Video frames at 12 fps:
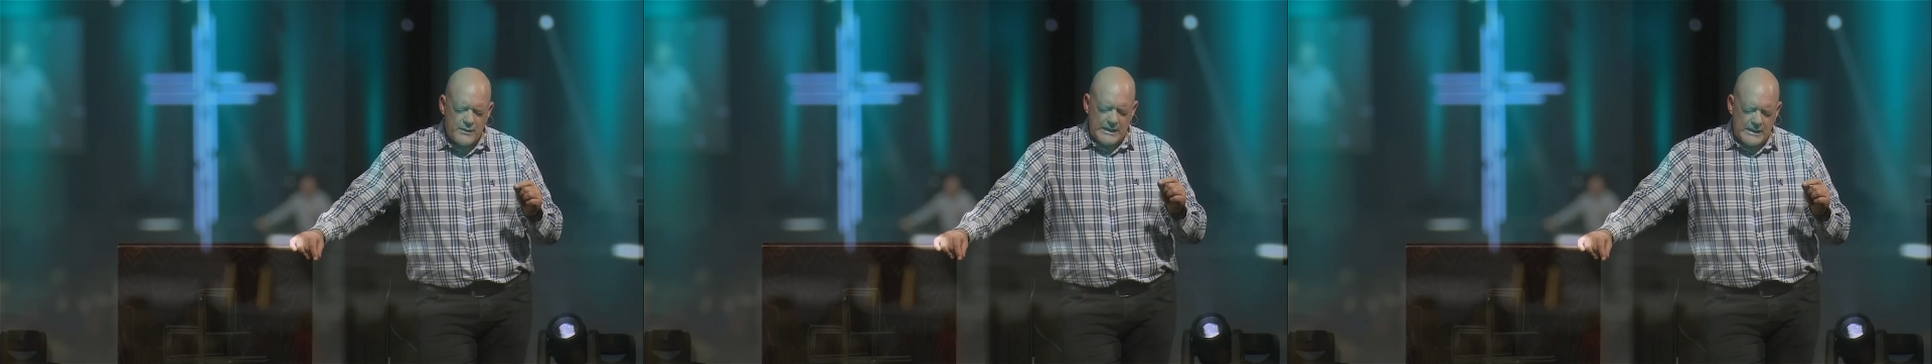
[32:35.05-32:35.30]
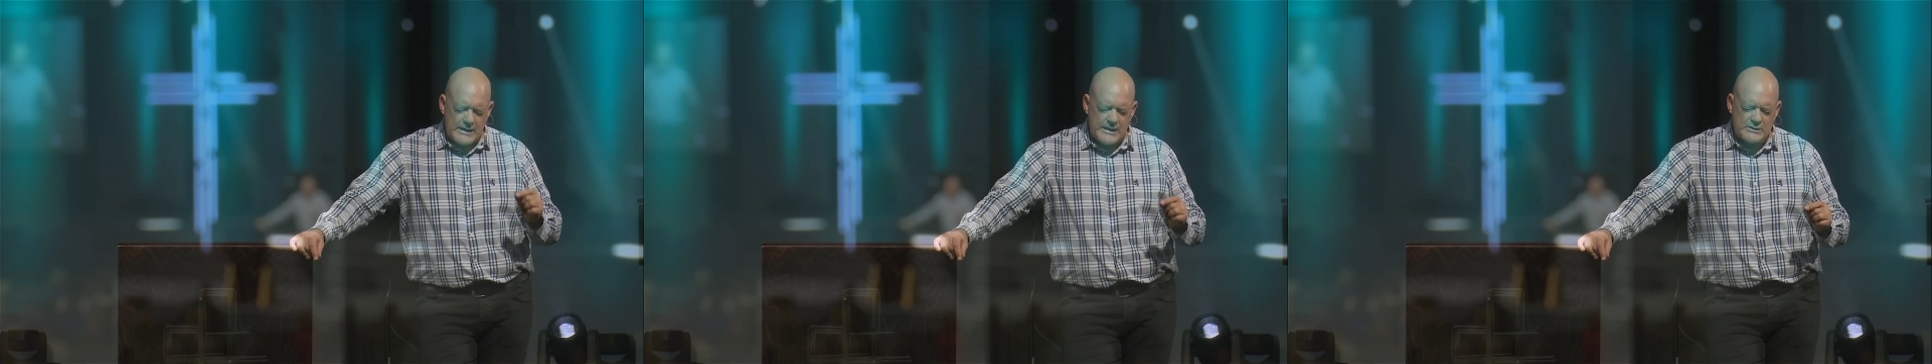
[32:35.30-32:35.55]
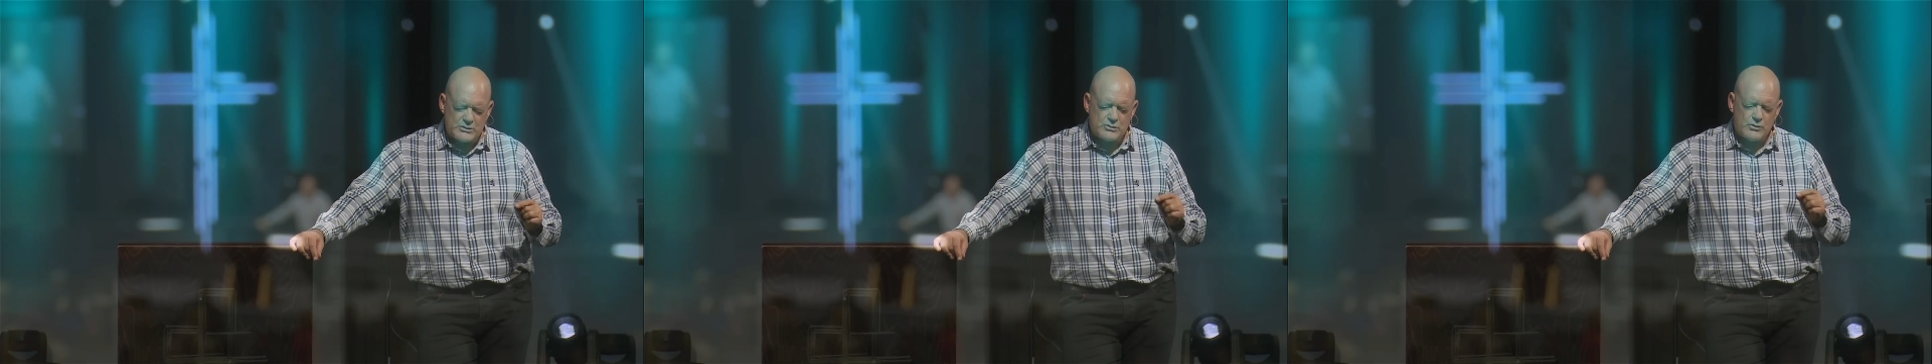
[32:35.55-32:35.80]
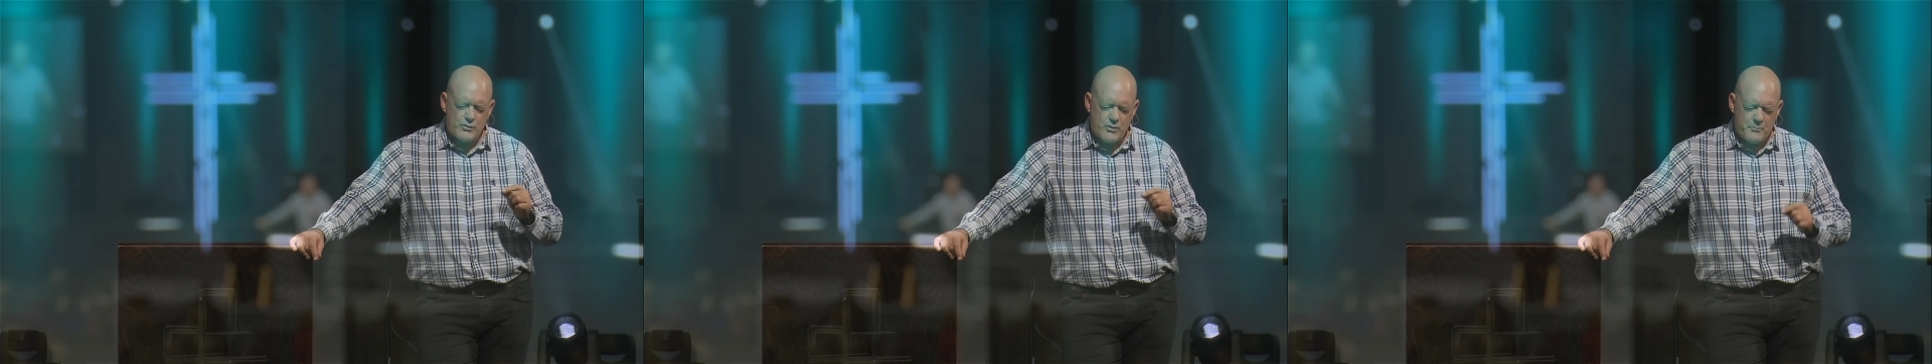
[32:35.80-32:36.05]
that
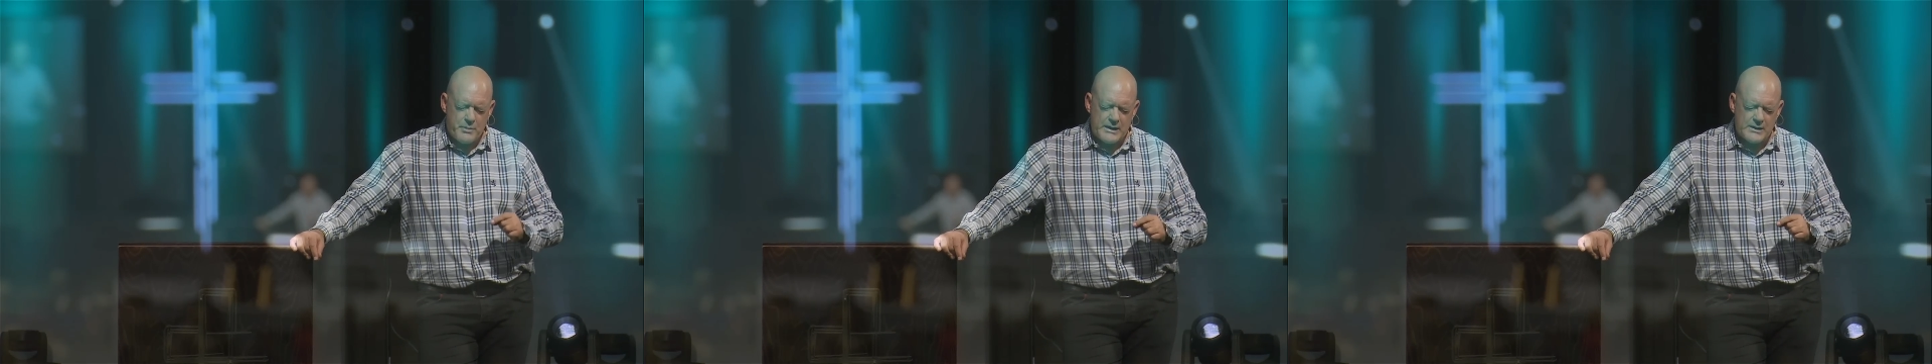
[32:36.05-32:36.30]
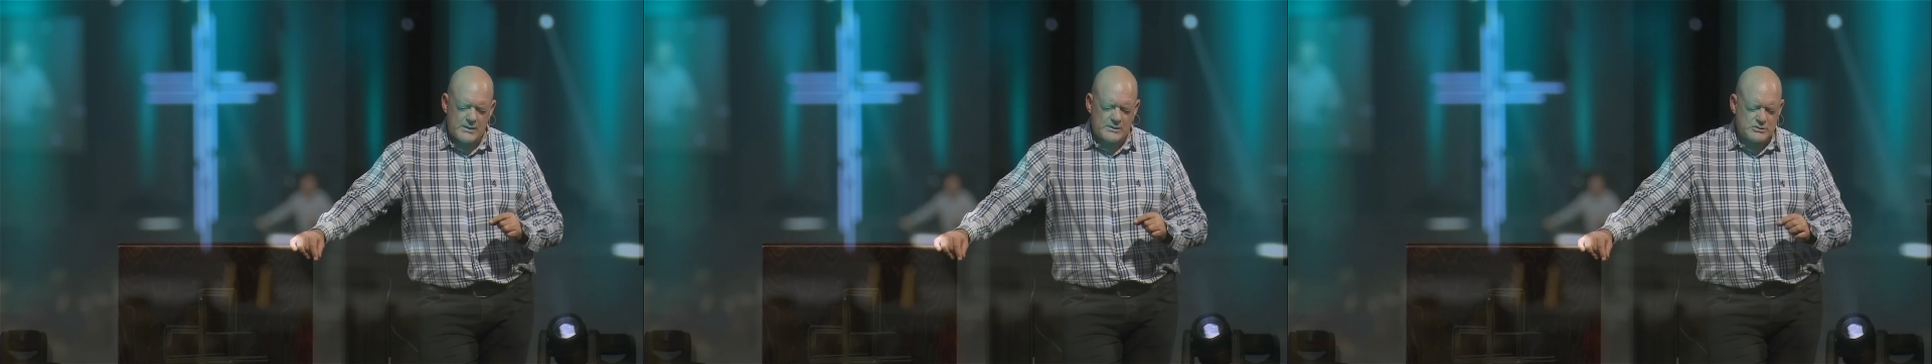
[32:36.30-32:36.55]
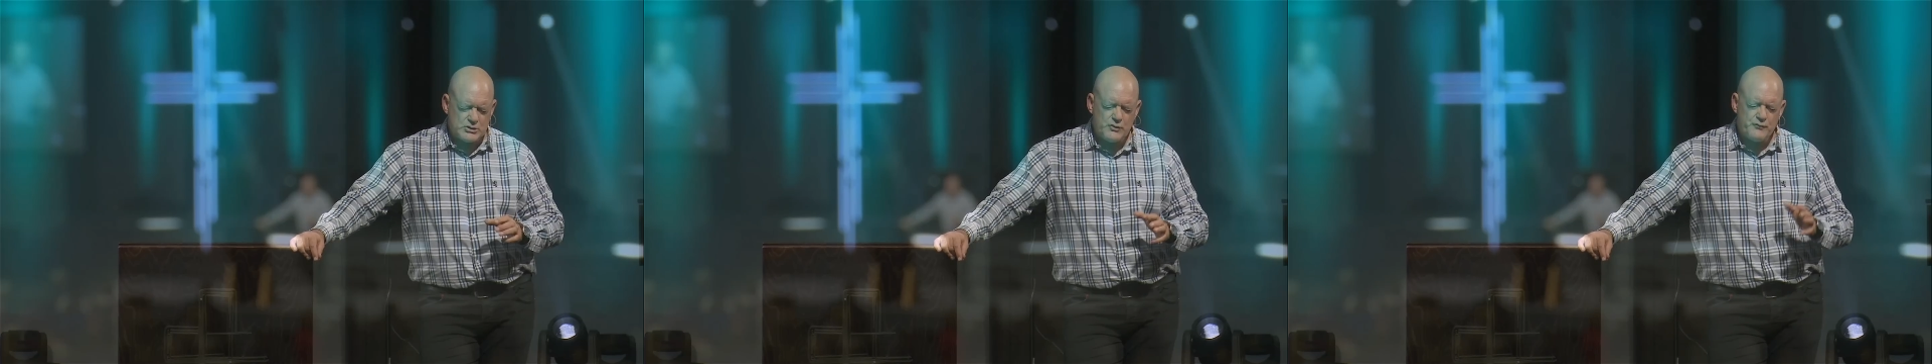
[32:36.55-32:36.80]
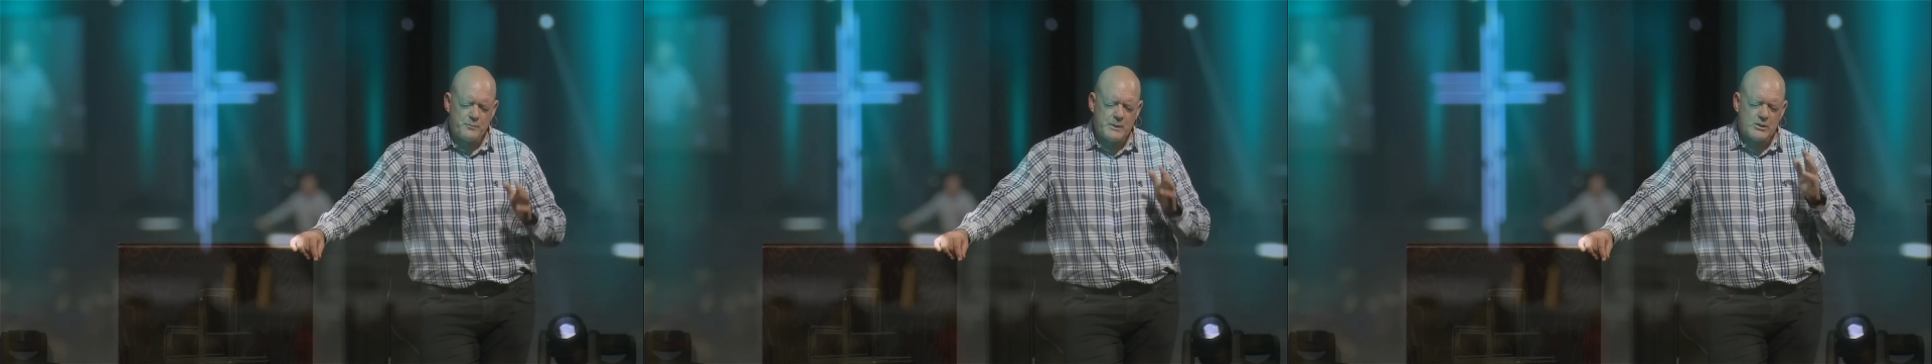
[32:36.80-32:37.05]
leads to
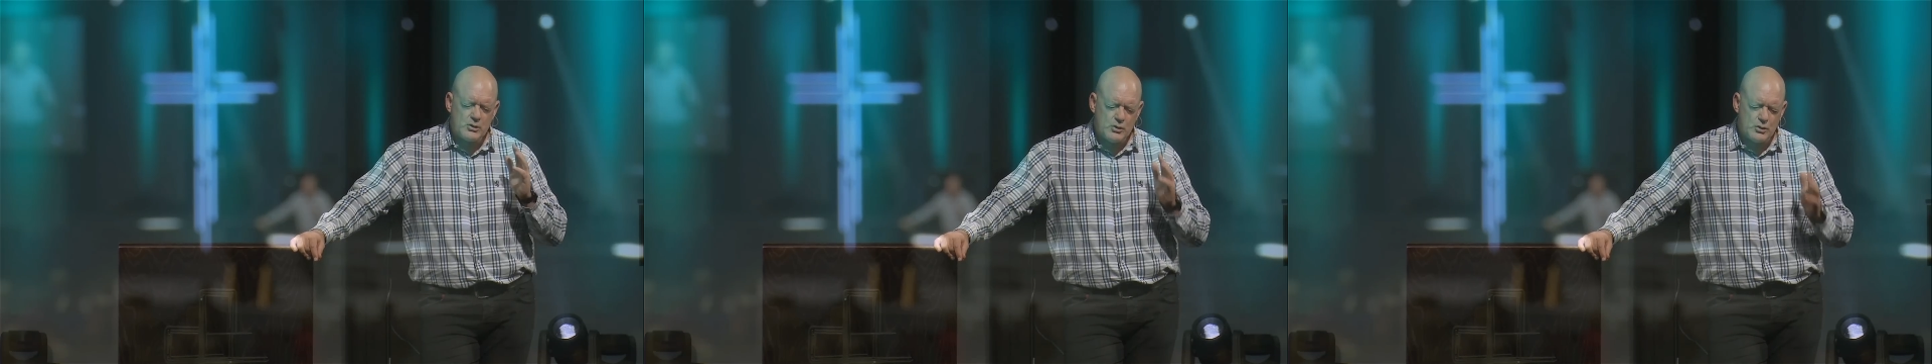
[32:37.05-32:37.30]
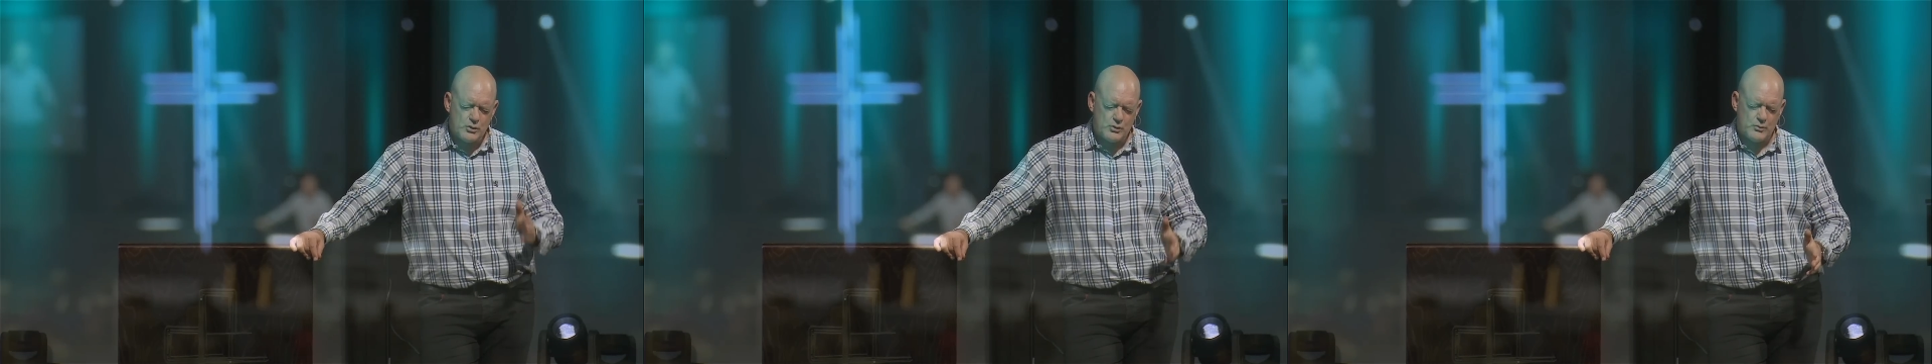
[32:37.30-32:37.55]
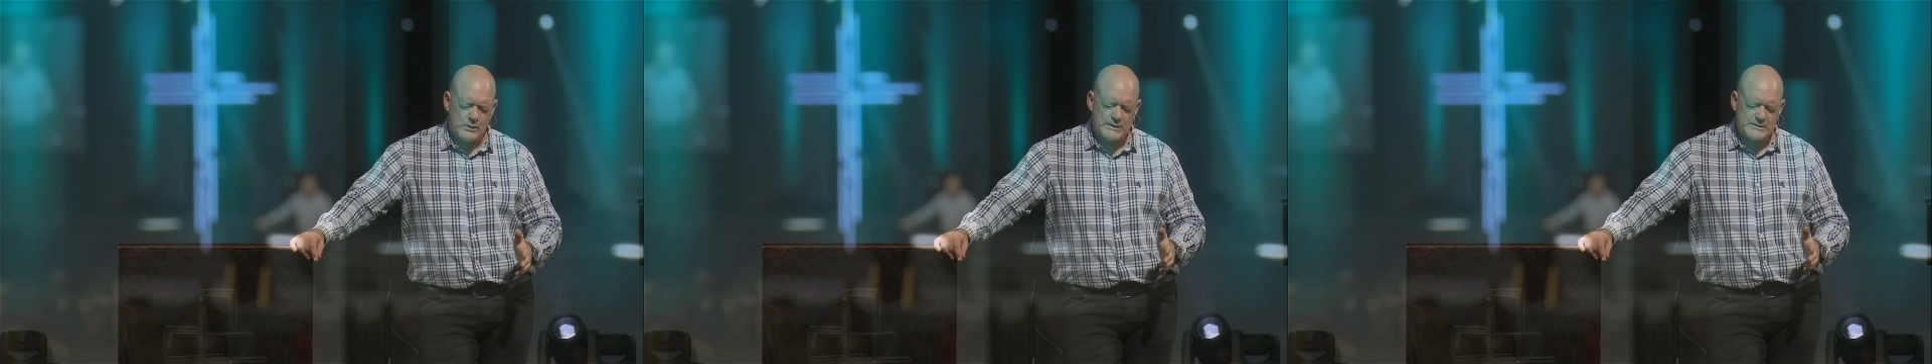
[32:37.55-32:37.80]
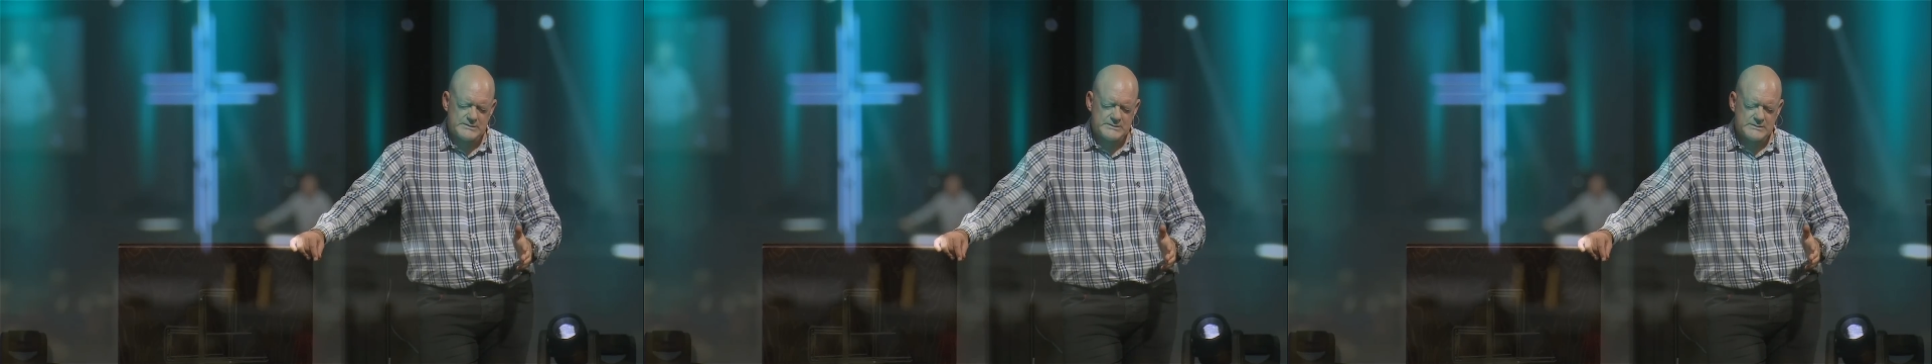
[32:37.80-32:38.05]
repentance. You've been good to
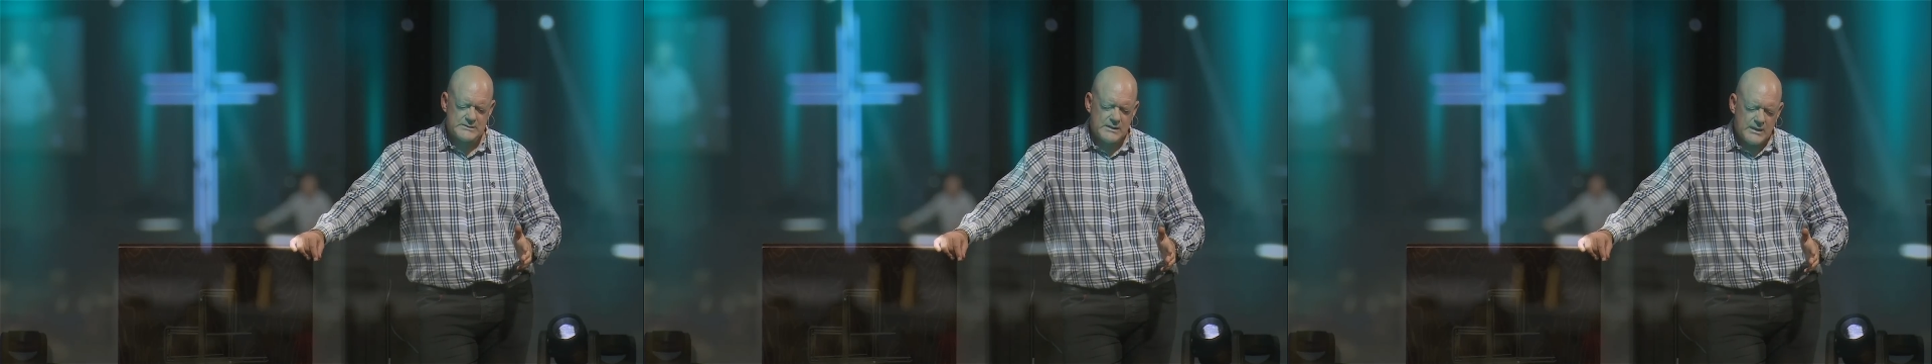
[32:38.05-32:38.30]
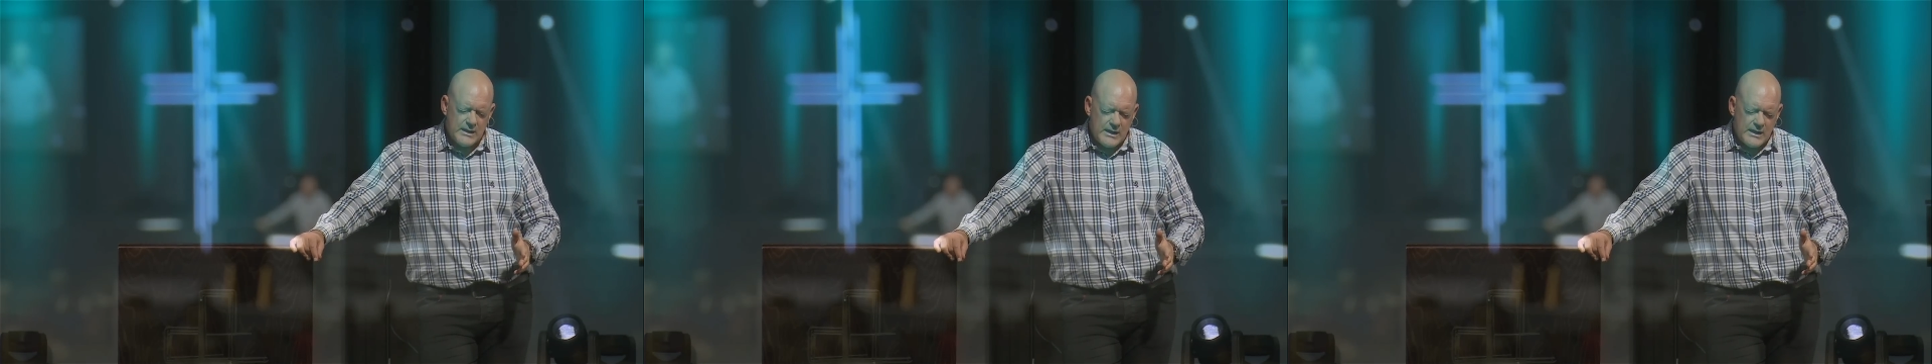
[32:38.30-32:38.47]
us.